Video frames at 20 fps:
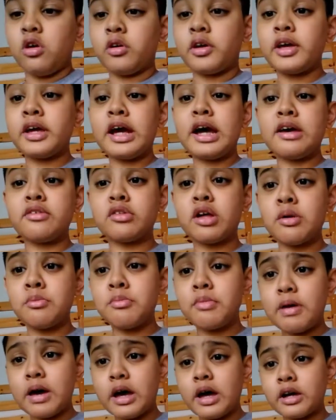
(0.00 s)
Okay, guys,
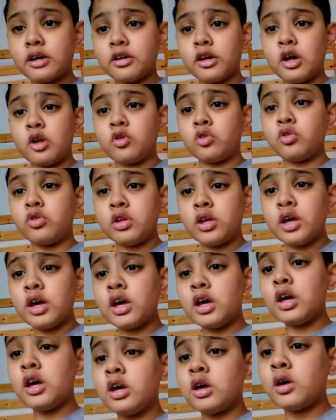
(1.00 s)
I'm back. And um,
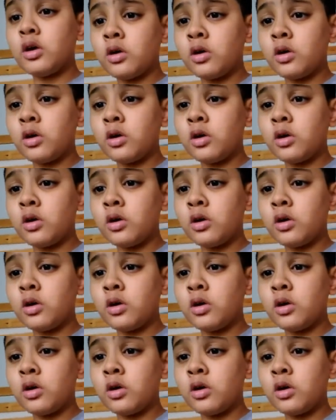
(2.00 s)
today,